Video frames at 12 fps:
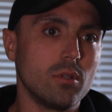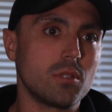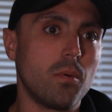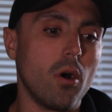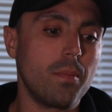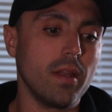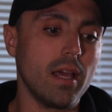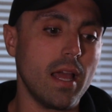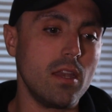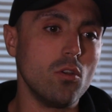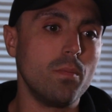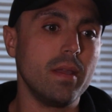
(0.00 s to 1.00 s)
Do what's popular
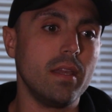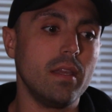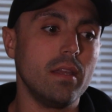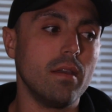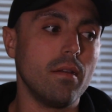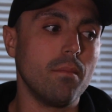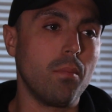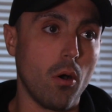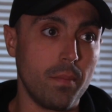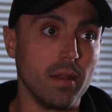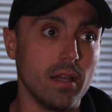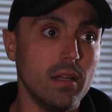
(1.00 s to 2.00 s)
and you'll be
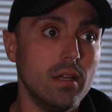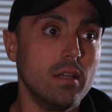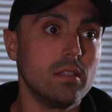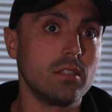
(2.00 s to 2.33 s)
popular.